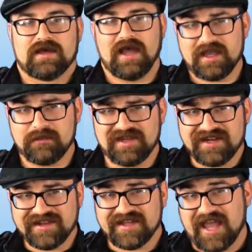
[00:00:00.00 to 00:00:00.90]
I
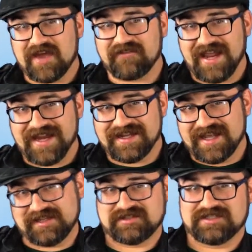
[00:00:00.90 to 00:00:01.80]
admittedly have
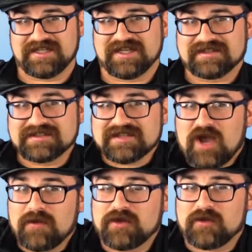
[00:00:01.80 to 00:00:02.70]
ADHD, and this
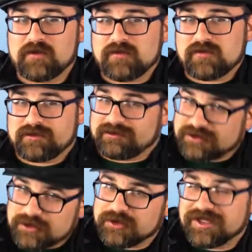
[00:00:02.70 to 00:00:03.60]
comic
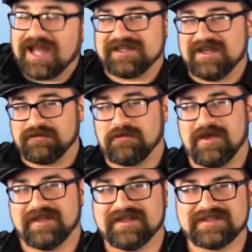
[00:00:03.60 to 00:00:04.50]
could not keep
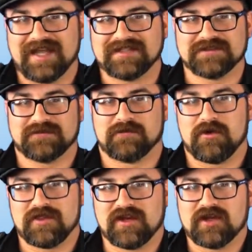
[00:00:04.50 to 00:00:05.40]
my attention for
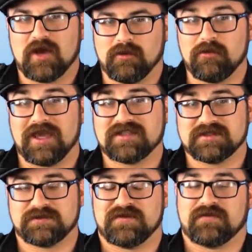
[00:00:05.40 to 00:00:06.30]
more than a couple of
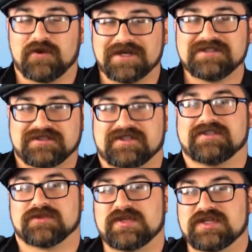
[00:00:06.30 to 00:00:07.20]
pages before I
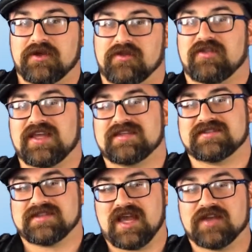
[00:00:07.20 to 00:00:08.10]
started doing other
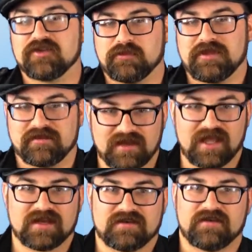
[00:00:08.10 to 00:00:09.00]
things. It kind of took me a
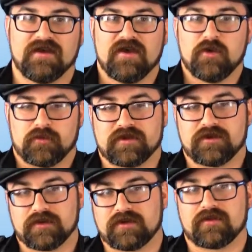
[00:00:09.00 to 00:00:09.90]
day to
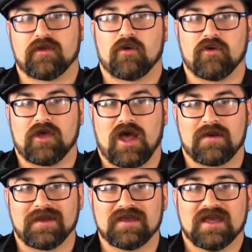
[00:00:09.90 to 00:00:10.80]
really read through the whole
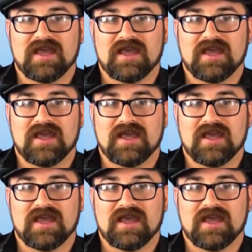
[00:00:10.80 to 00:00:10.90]
comic.